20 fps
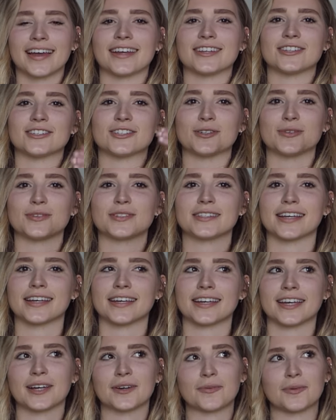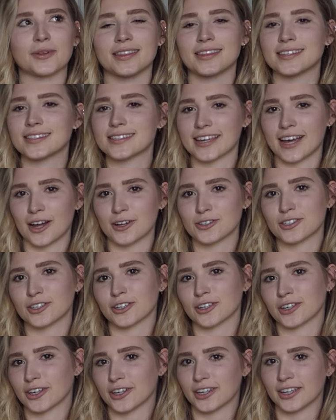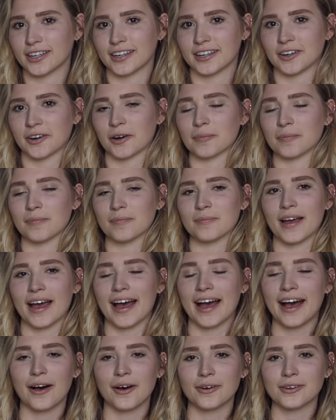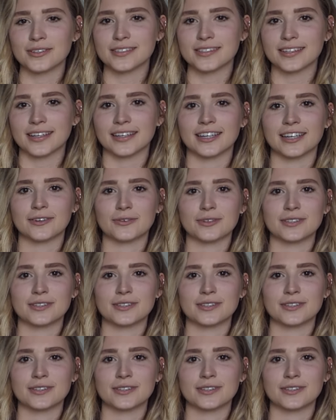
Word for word: and she was thinking, would this couch look good in our house? And he